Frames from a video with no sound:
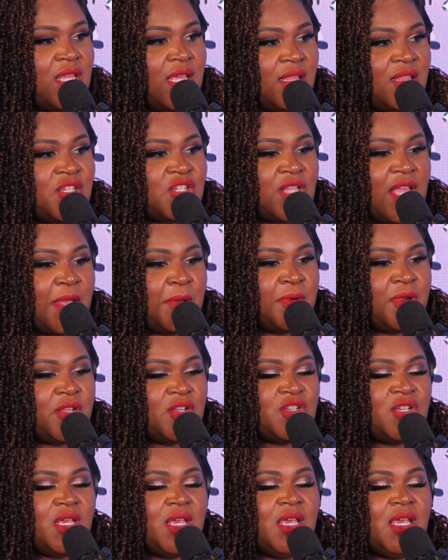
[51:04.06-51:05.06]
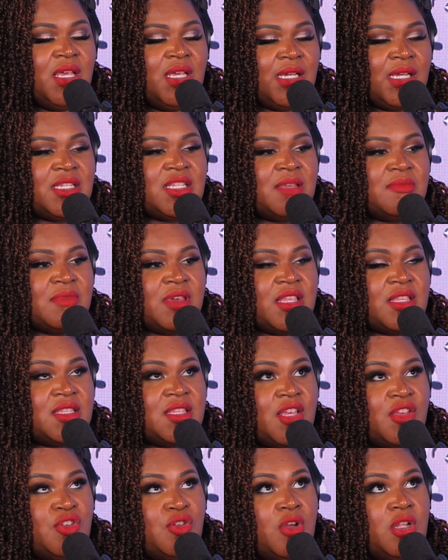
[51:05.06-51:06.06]
English language because it means
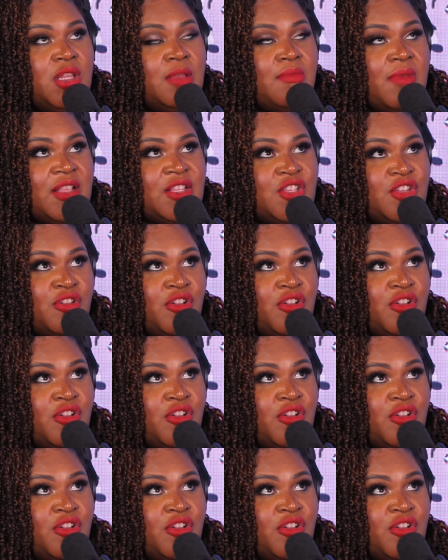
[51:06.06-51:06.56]
that you're lamenting